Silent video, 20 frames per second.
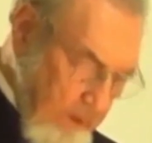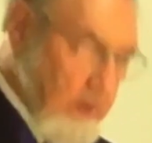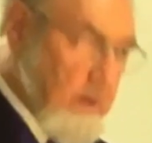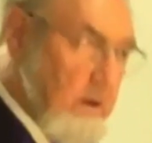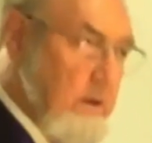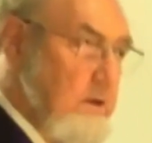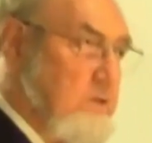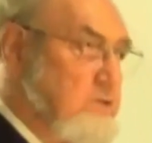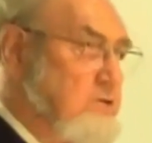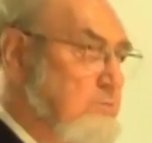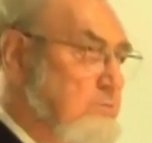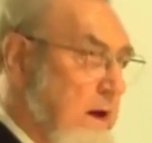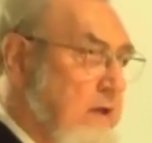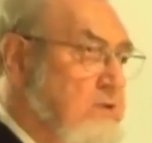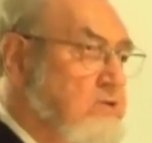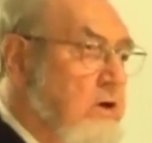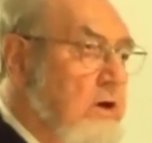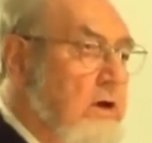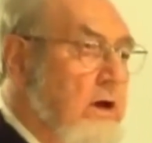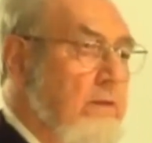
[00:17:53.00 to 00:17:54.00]

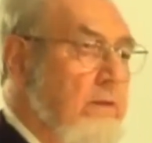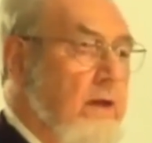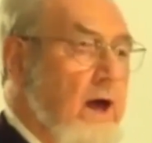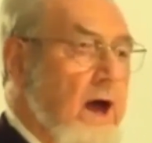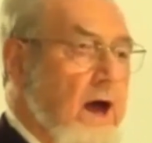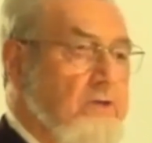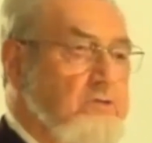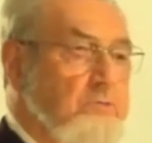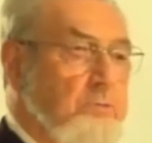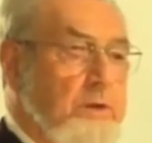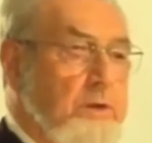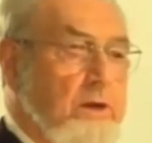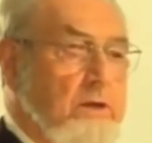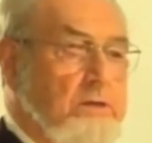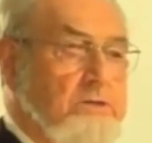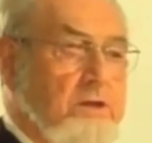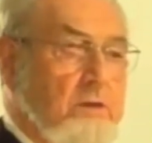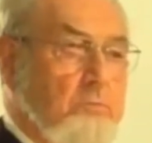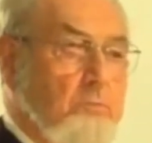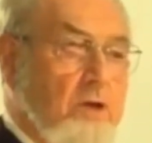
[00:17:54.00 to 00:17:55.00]
especially on the
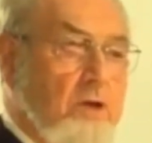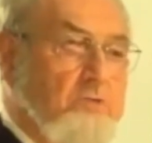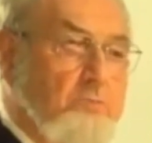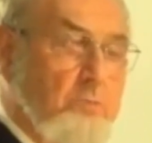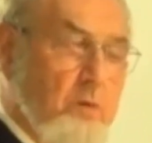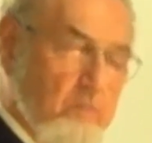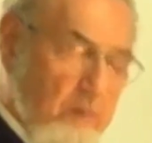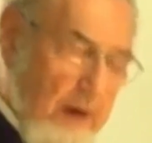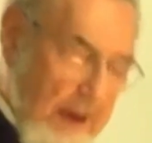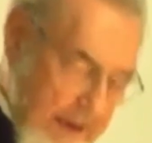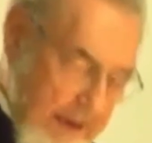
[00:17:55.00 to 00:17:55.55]
hospitals that must provide